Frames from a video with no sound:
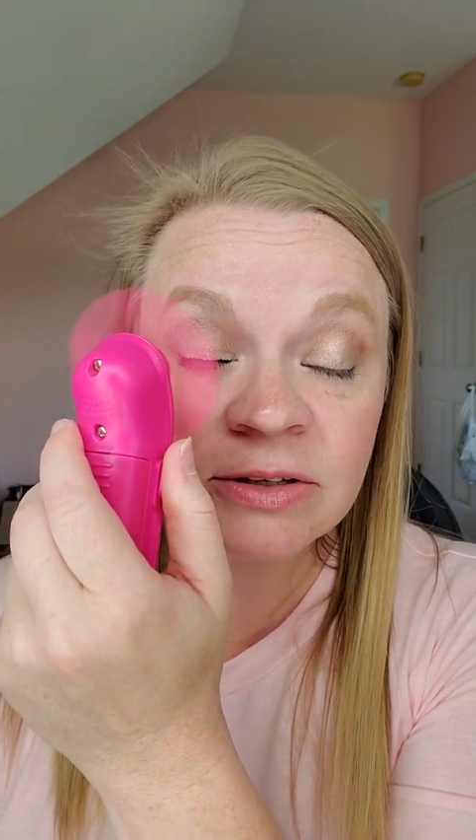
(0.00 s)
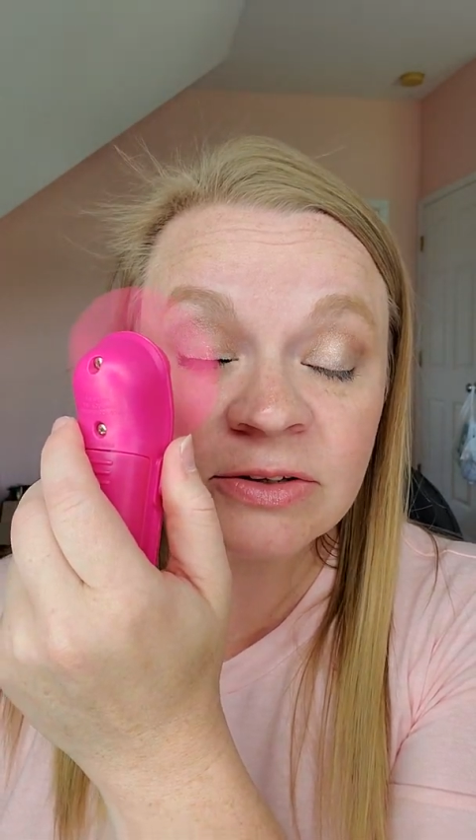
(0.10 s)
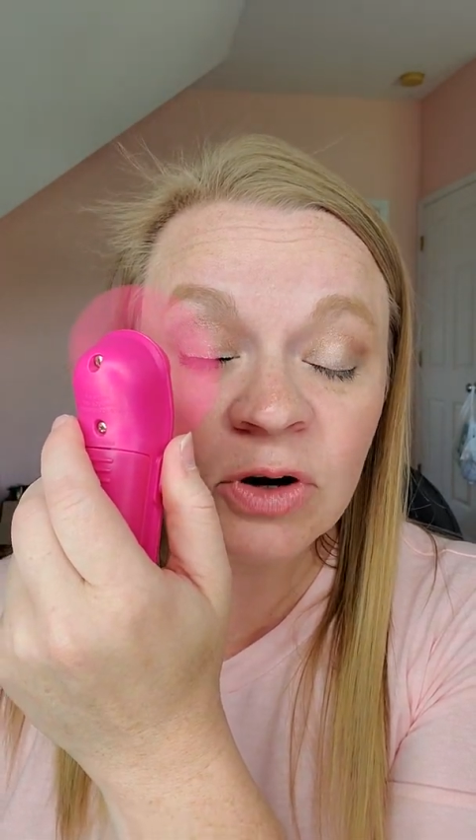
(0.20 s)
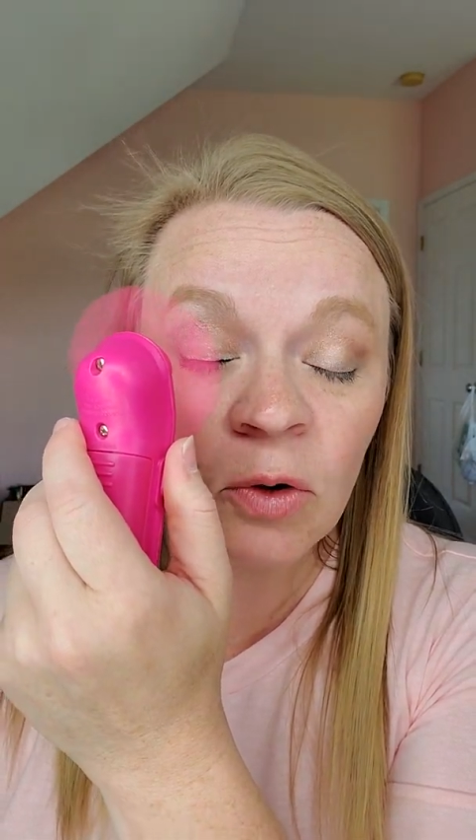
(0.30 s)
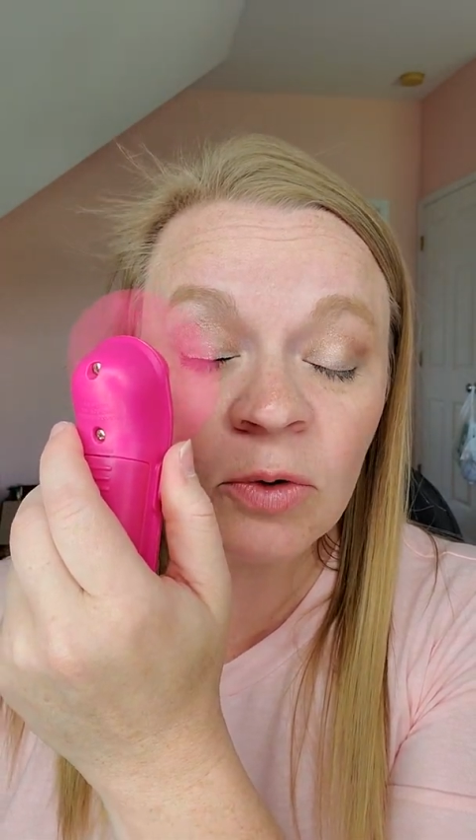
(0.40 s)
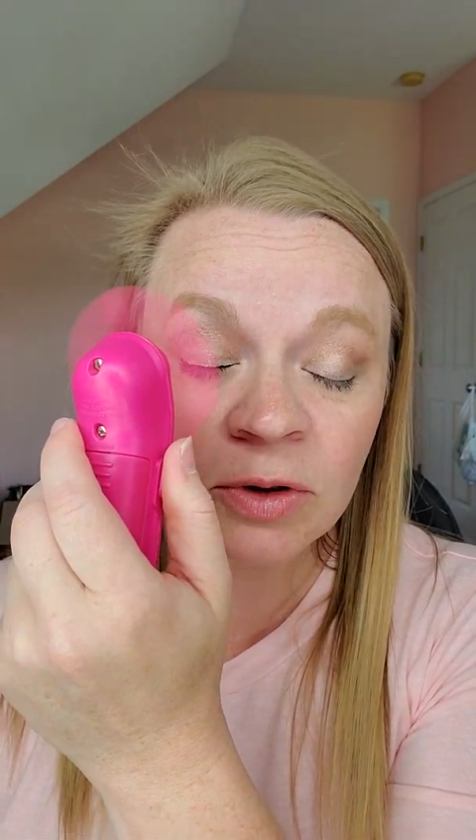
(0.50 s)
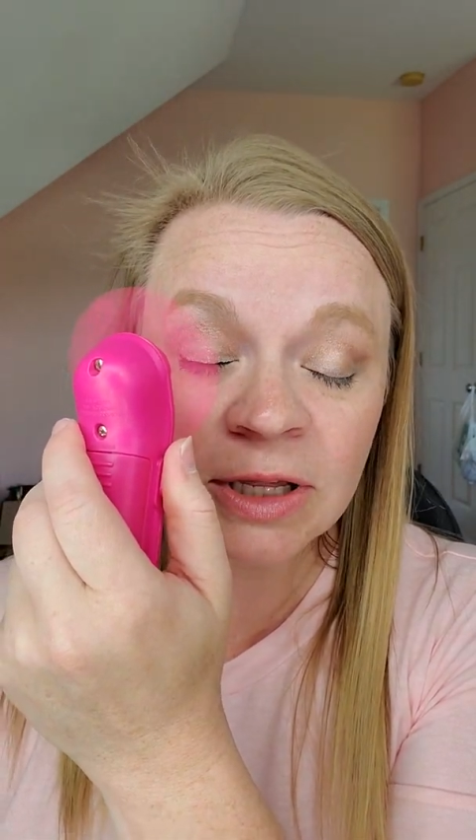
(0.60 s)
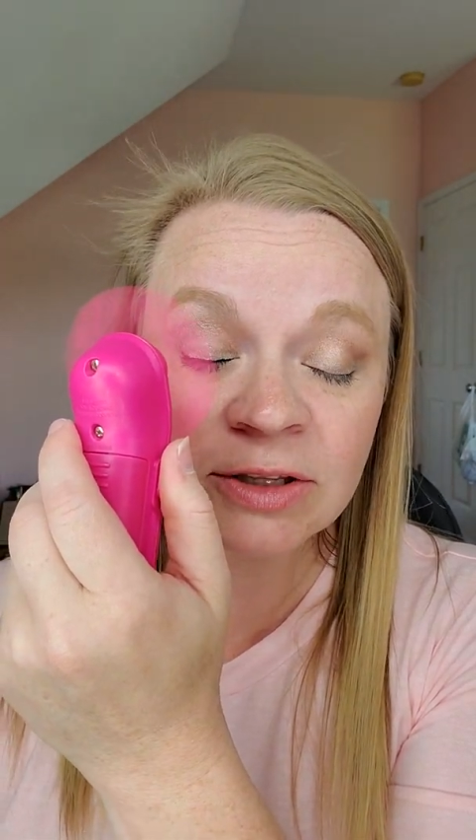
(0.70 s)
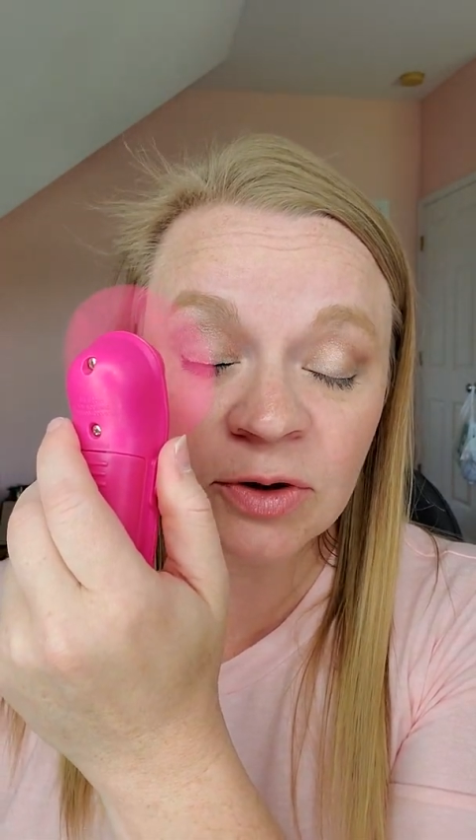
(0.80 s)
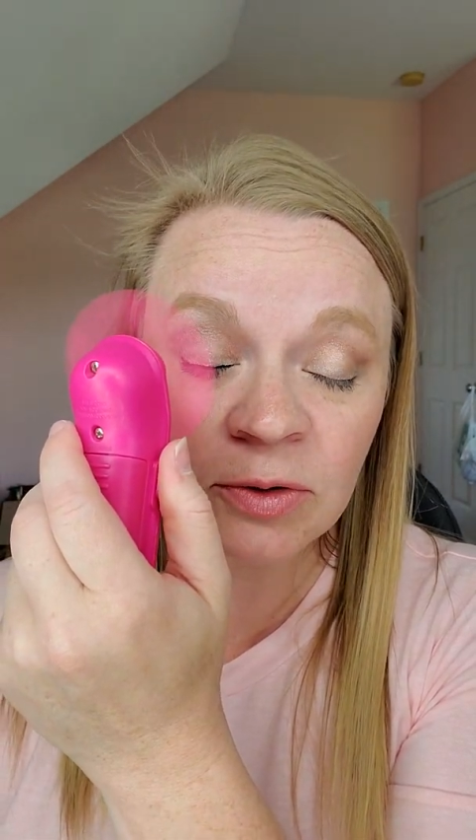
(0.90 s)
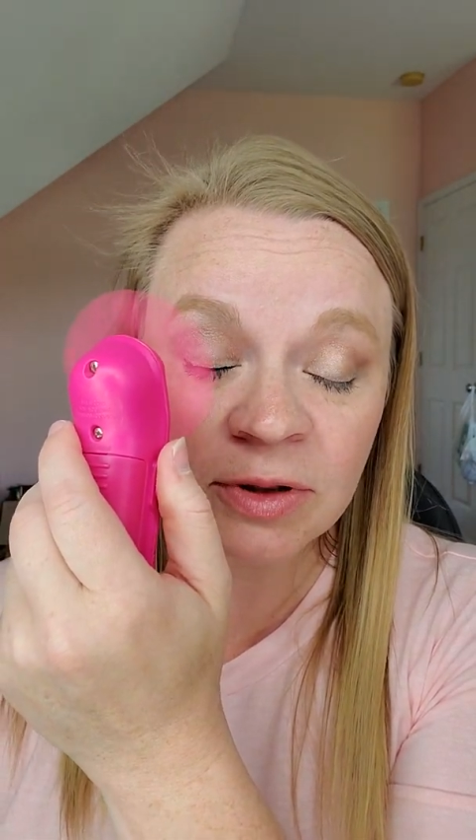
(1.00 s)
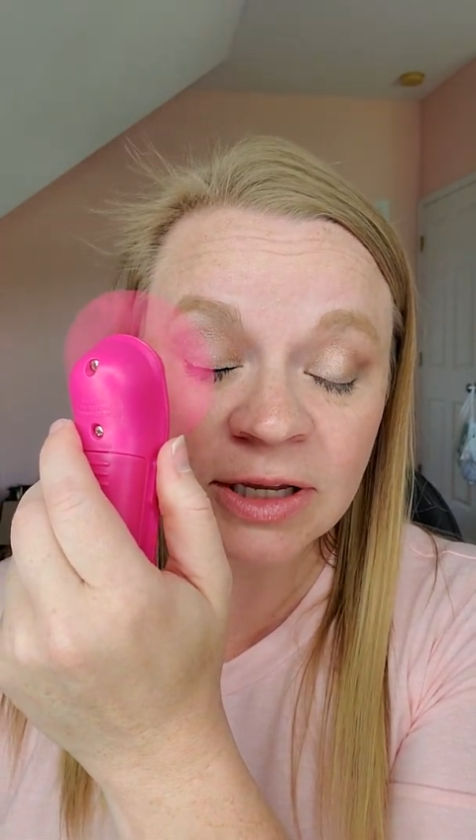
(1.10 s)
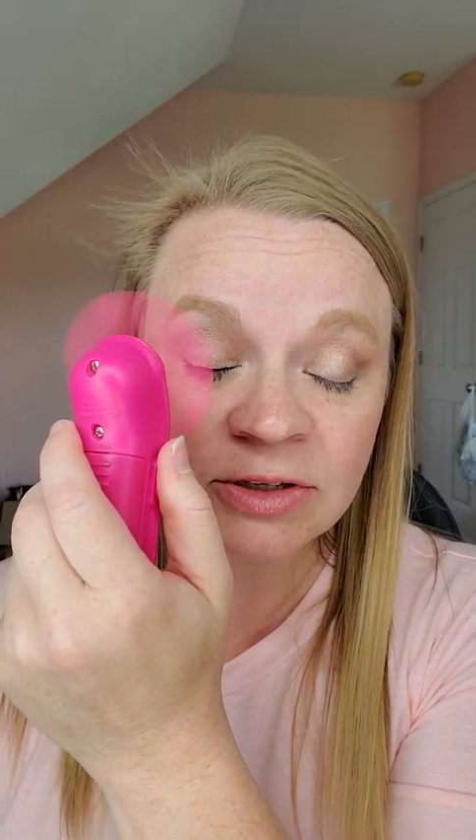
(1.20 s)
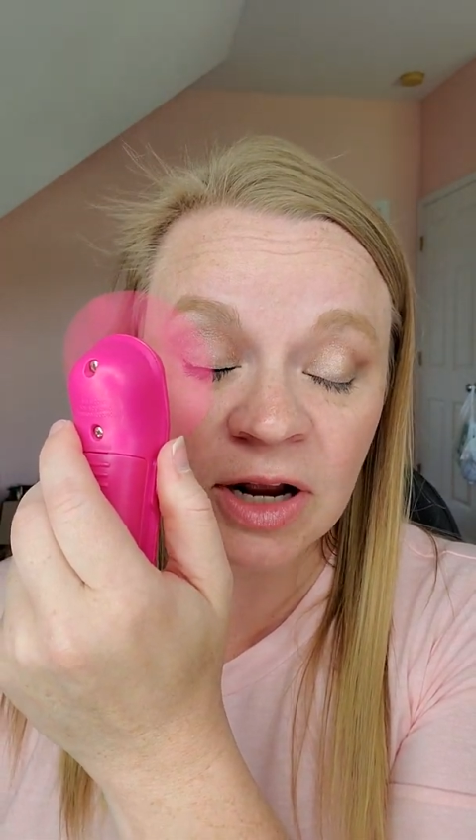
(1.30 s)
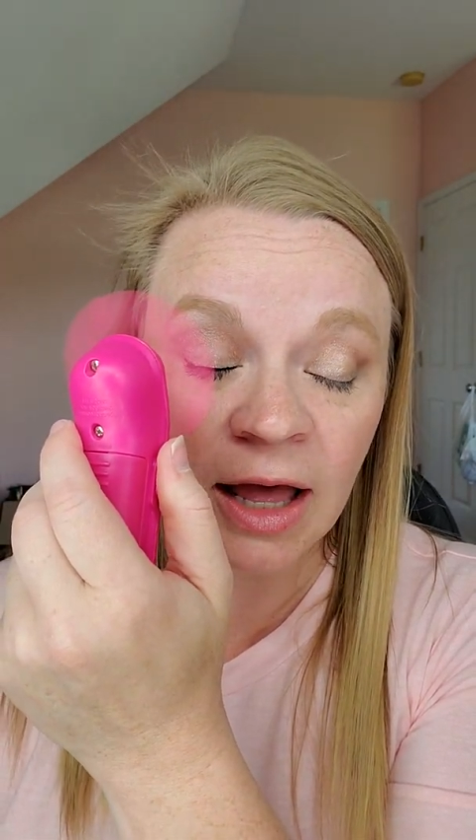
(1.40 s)
totally
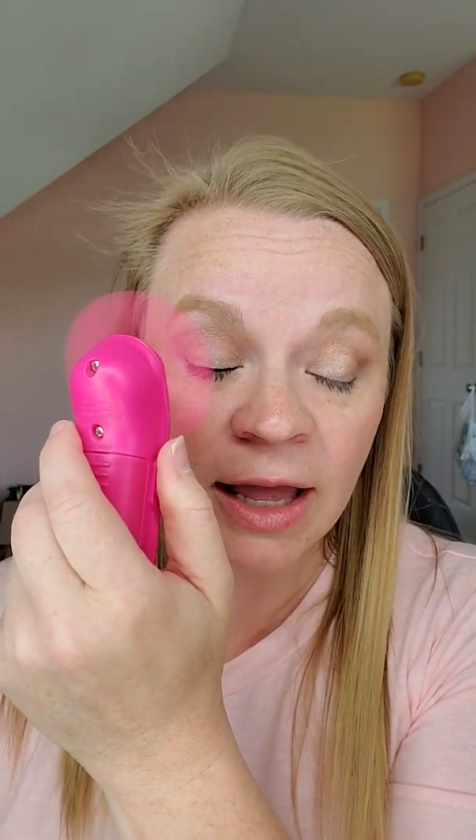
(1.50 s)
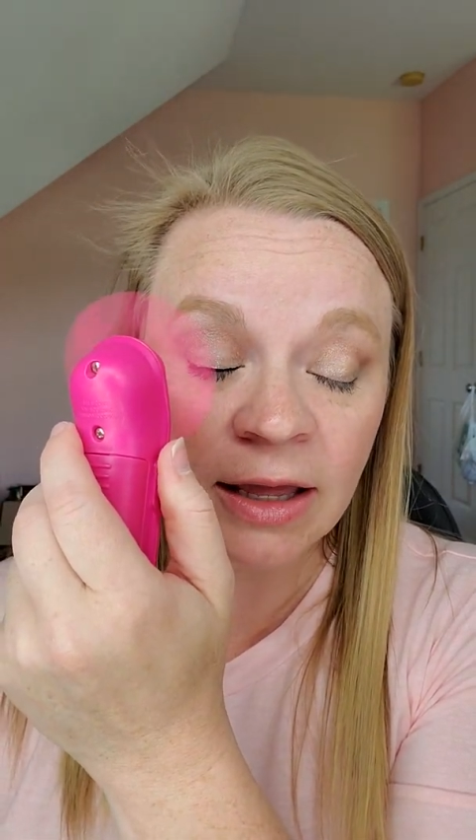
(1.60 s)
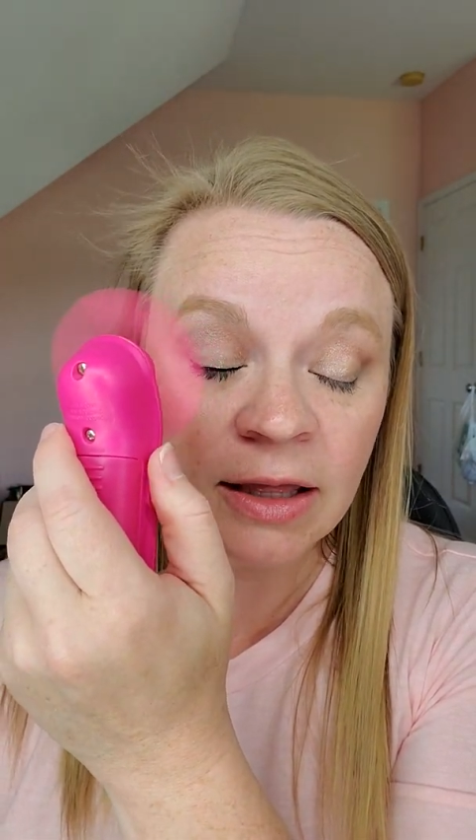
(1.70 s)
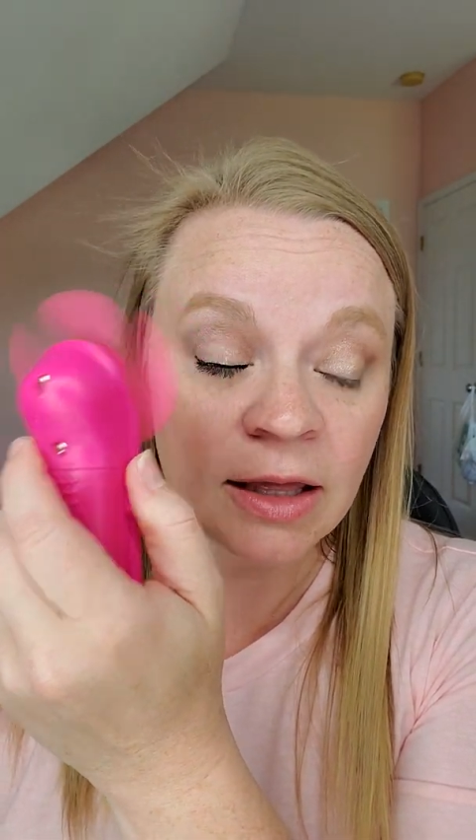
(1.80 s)
dry